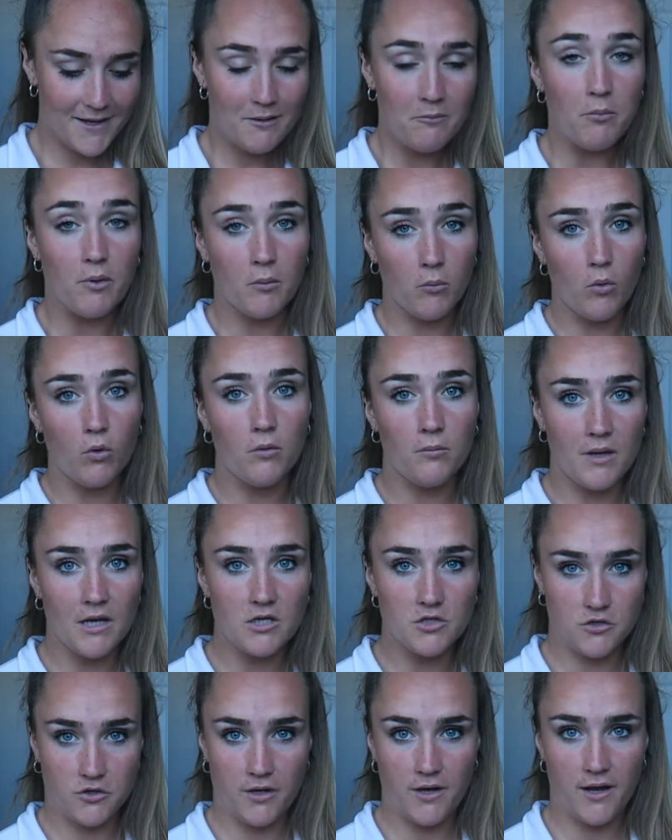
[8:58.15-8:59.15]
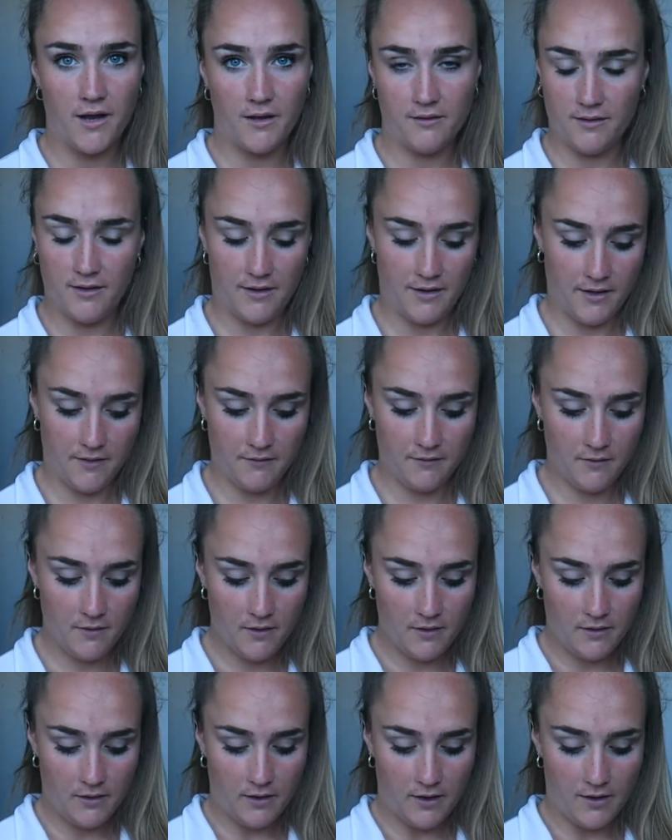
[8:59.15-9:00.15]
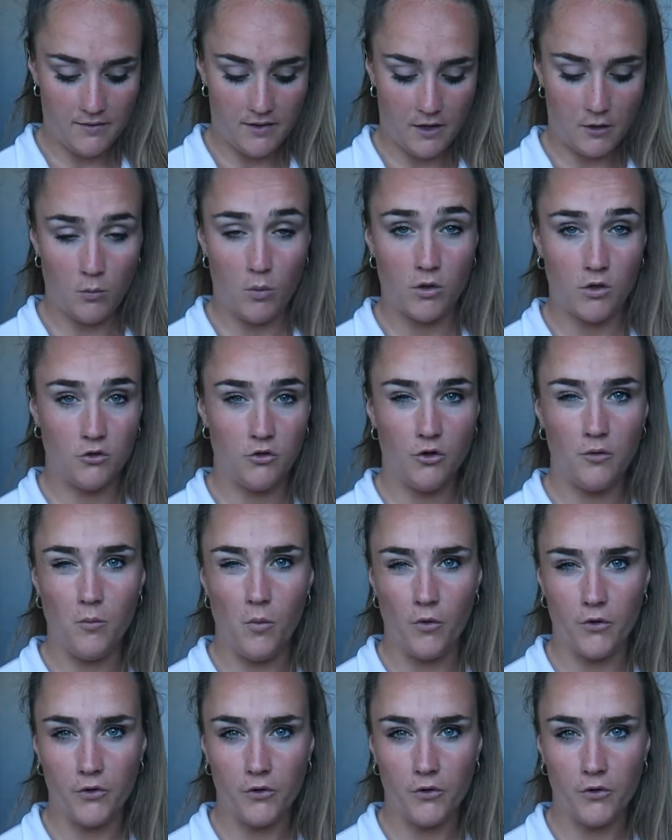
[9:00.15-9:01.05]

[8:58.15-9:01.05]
But I'm going to make sure I add that in, and then I want to do more